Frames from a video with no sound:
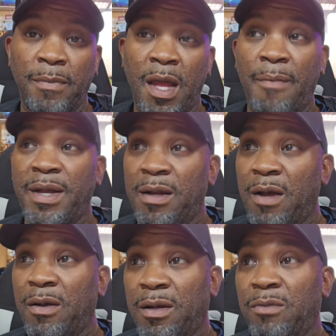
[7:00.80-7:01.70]
Now, I mean,
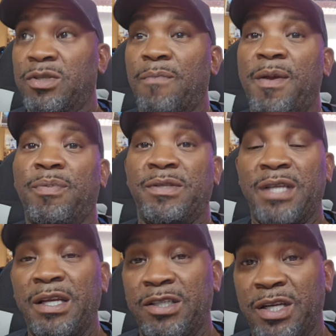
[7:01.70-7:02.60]
I know some people
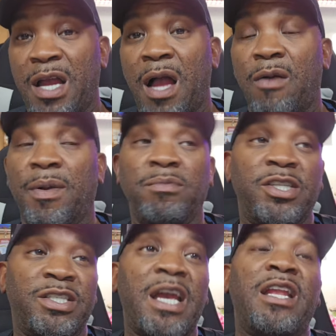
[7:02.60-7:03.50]
say Chicago, but I'm
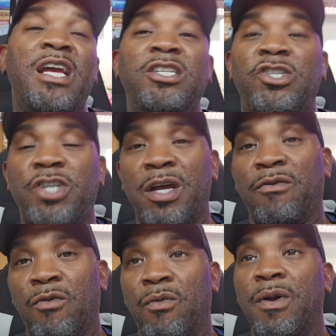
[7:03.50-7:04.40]
just saying in
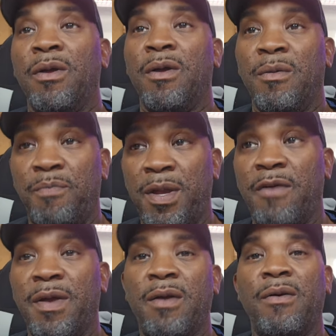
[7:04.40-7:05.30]
general,
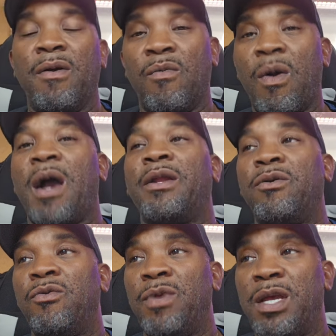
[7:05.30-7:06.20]
period. Why do
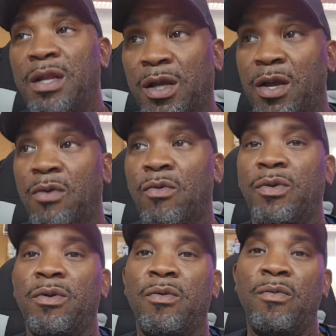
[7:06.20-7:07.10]
you need a gun
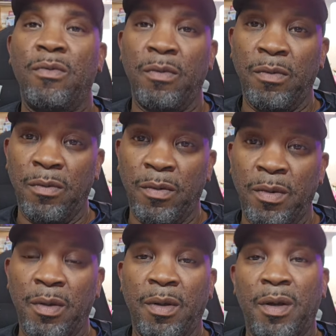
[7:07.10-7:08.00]
on you
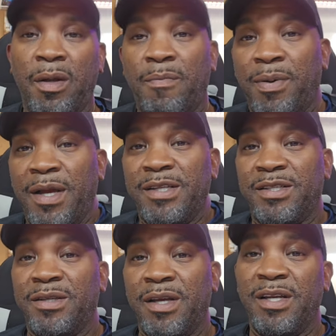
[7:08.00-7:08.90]
and the
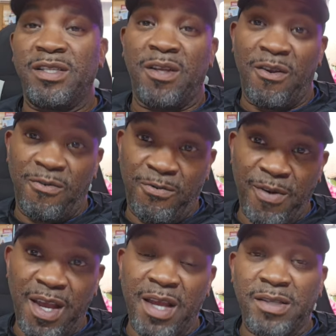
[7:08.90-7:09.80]
place is
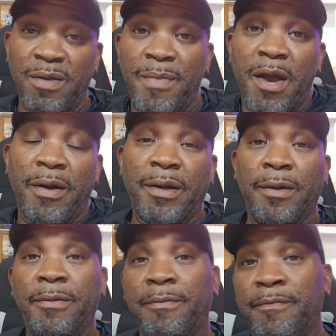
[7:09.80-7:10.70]
free as America.